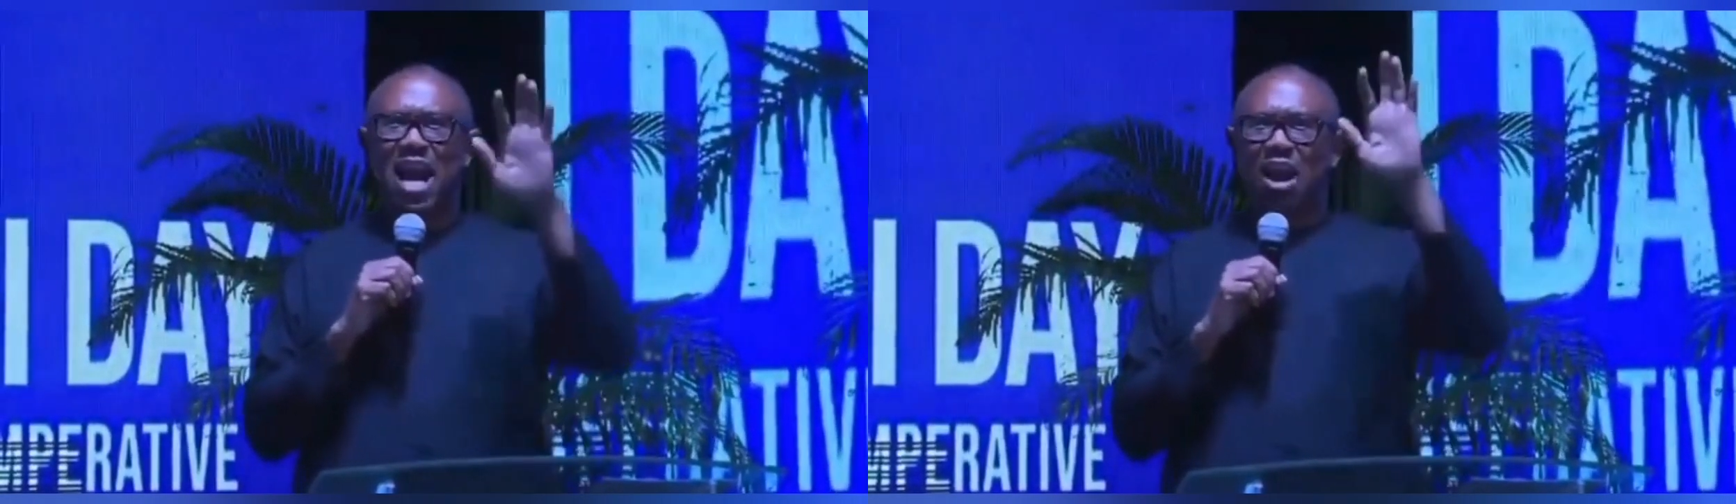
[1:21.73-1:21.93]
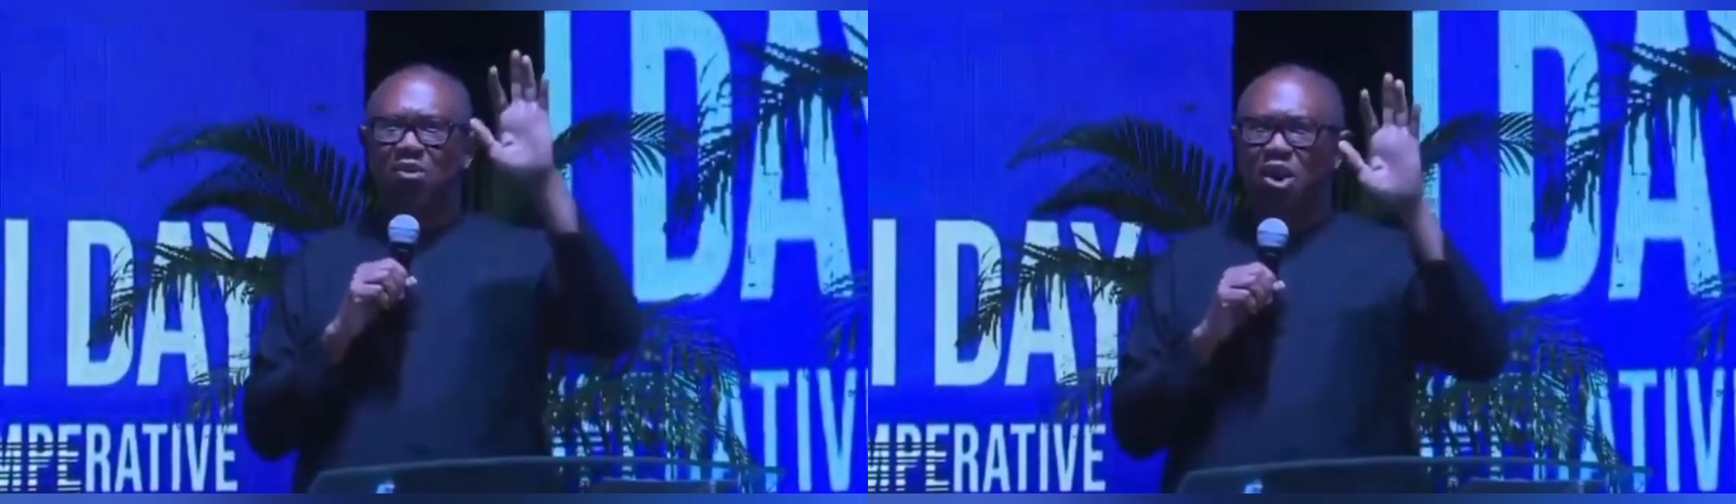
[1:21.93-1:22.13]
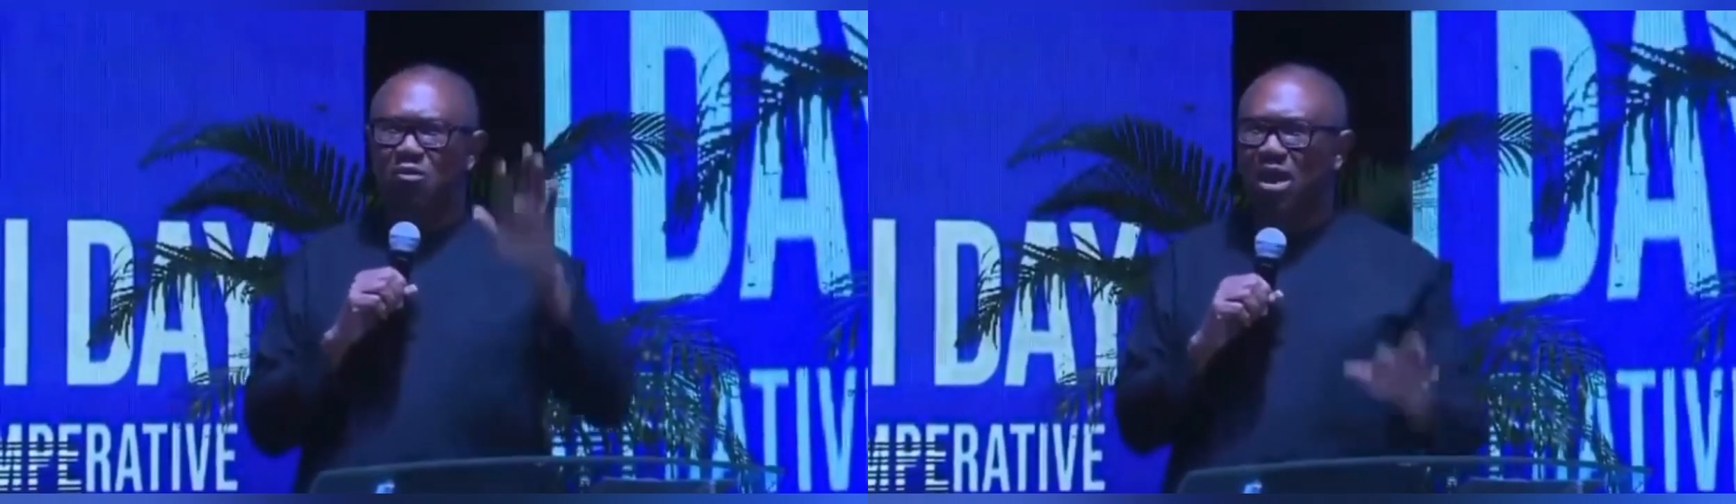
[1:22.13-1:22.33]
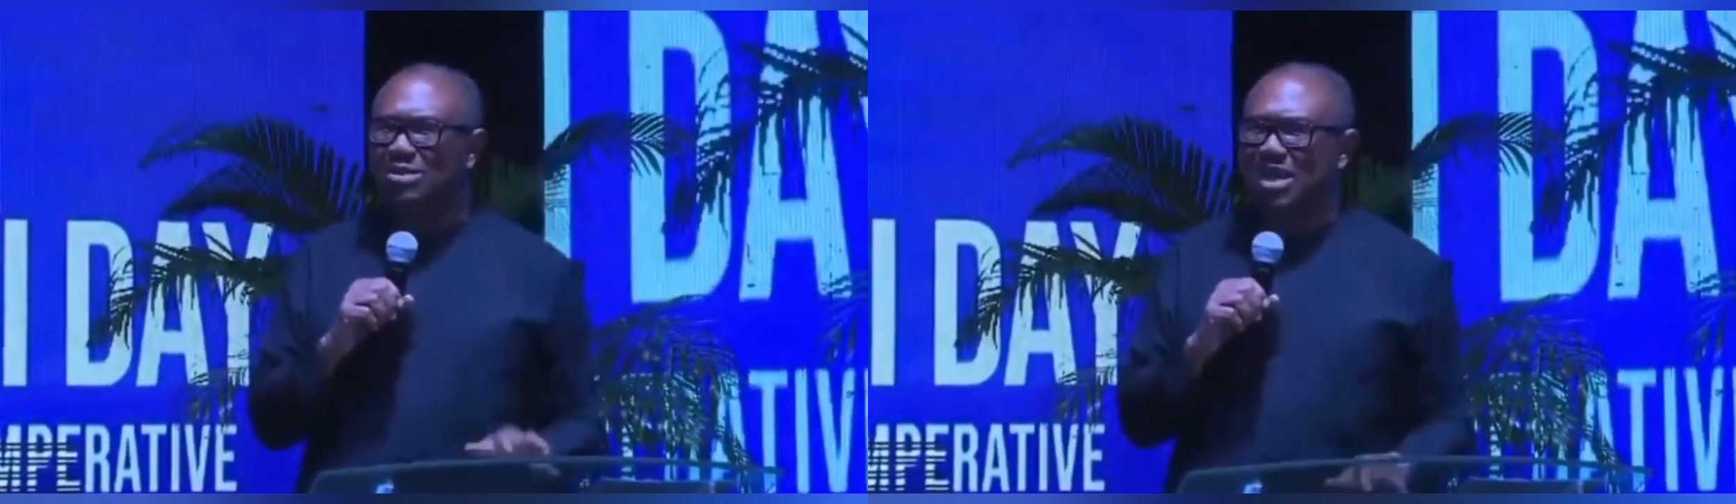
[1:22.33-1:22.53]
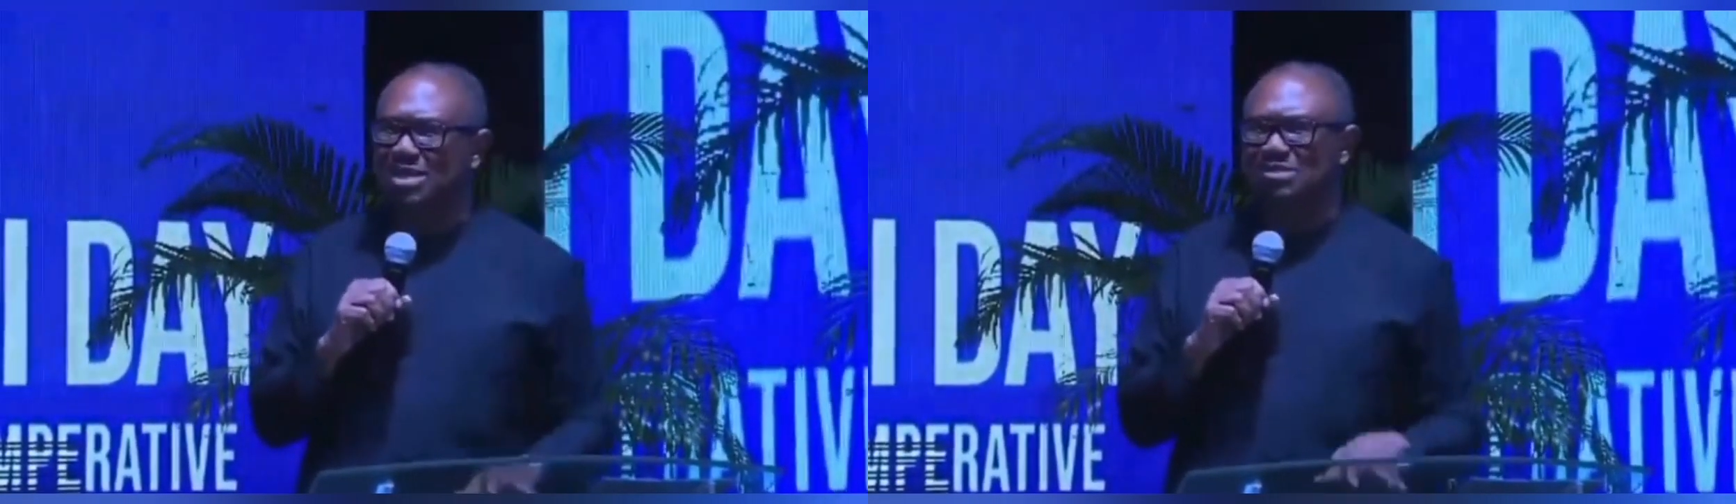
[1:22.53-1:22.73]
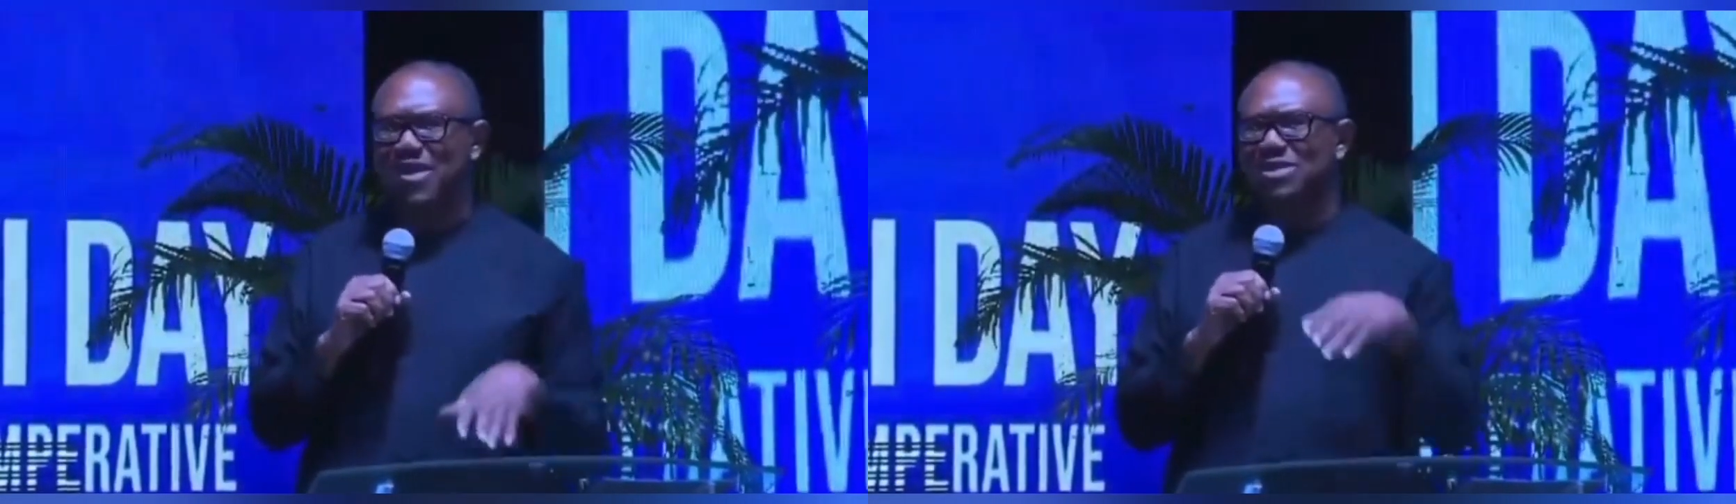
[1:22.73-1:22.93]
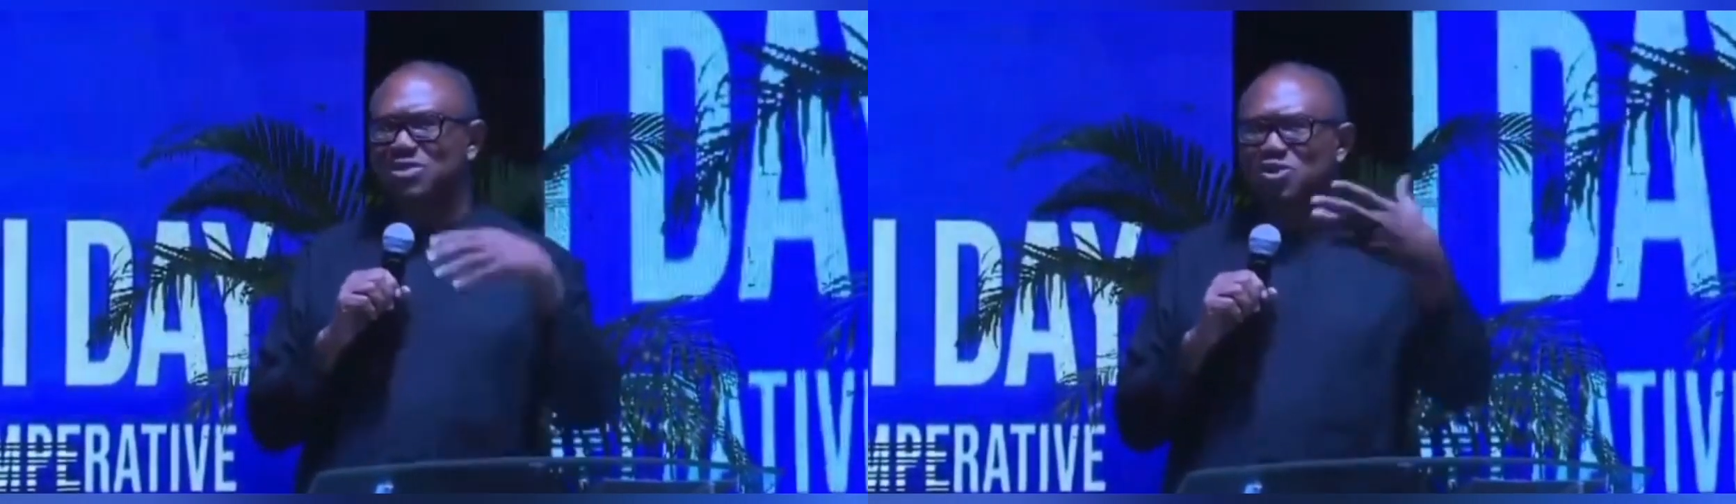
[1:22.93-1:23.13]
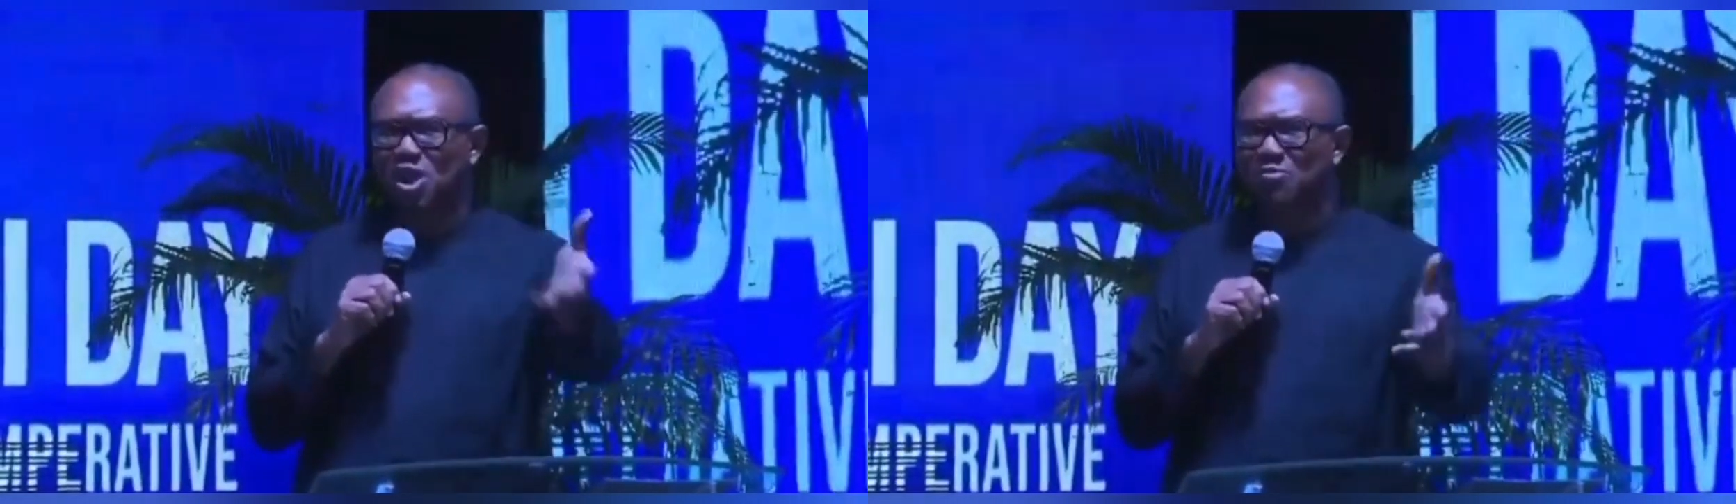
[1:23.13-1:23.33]
I'll always, he's my
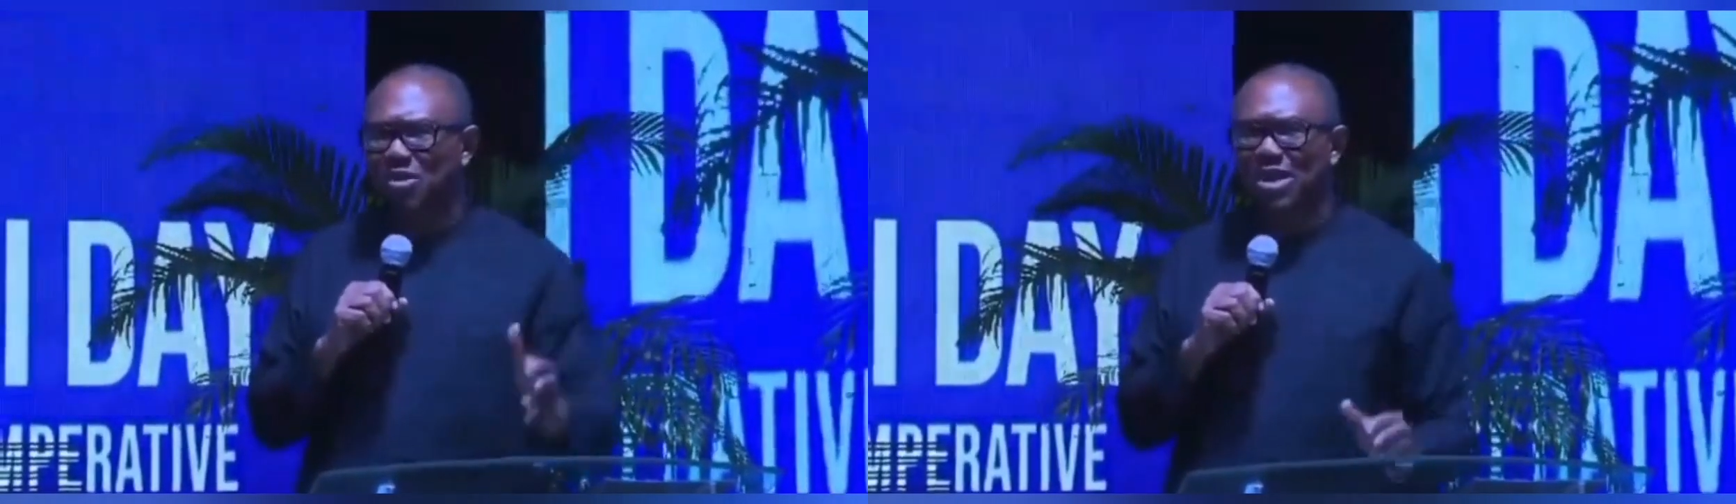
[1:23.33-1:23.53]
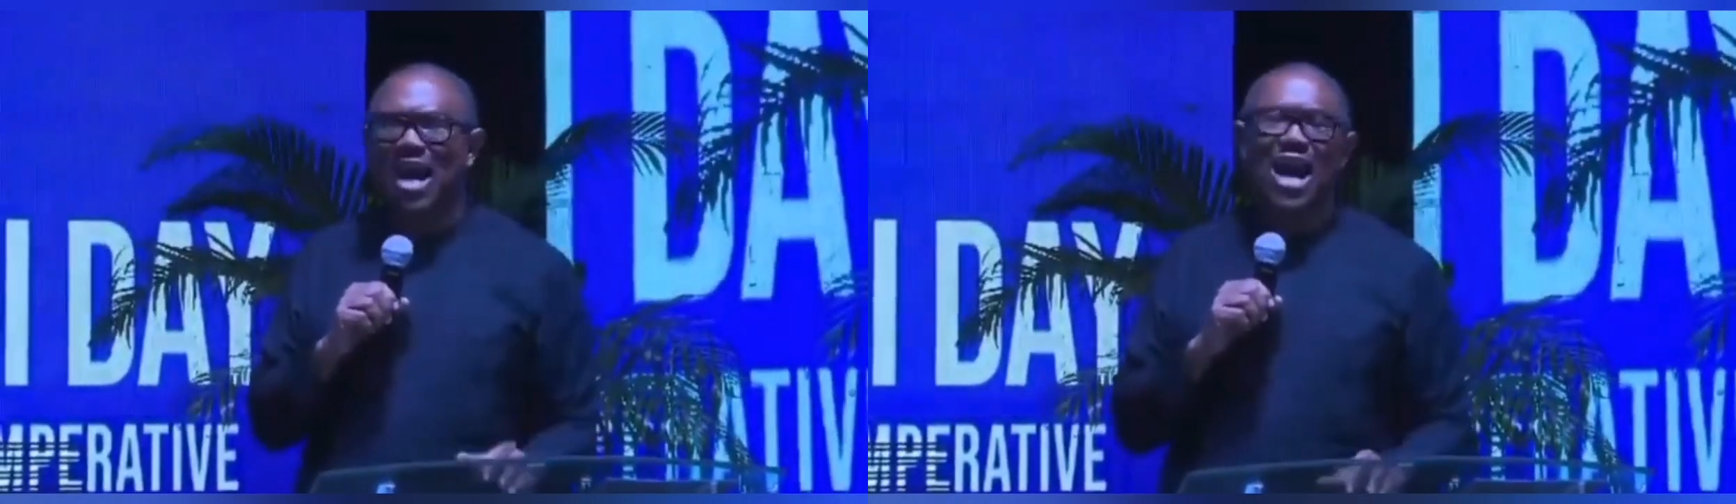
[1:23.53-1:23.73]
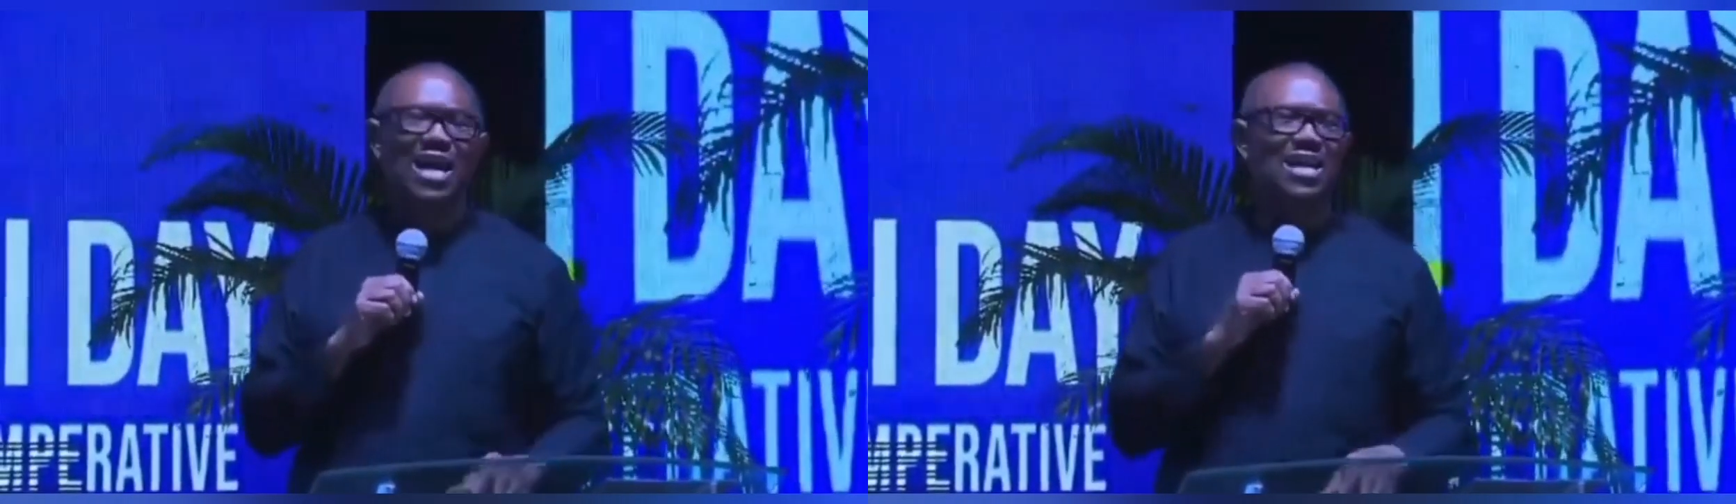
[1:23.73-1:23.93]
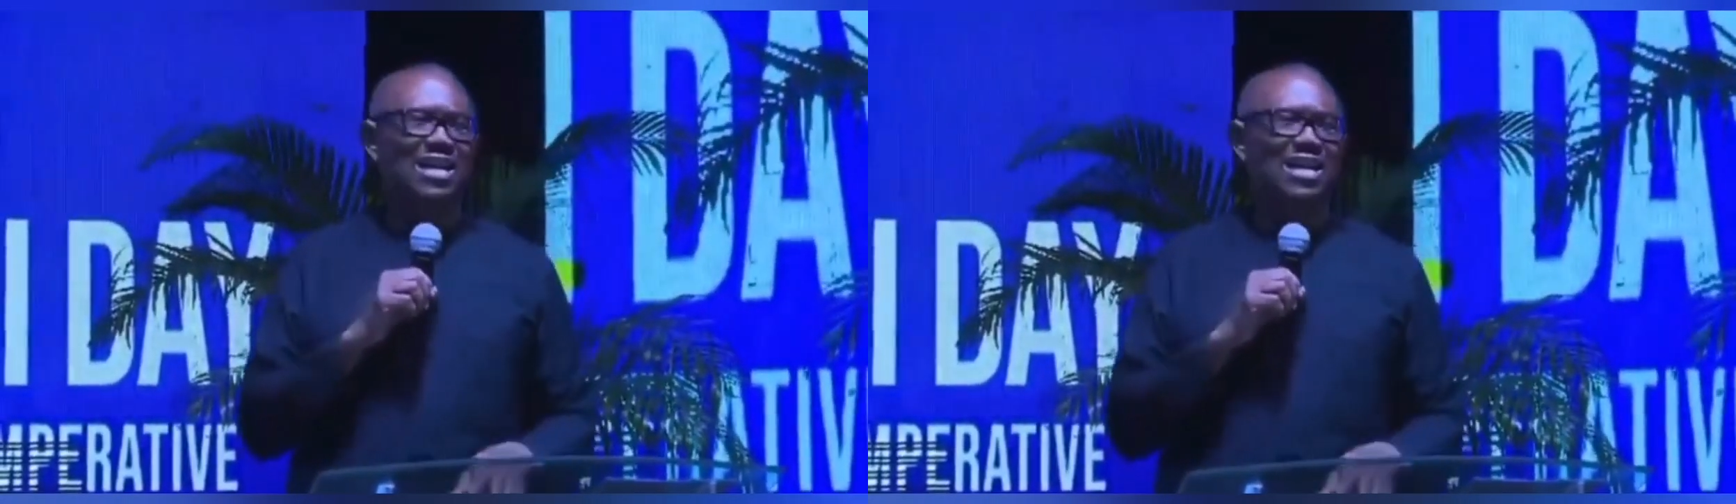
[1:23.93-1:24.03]
senior brother.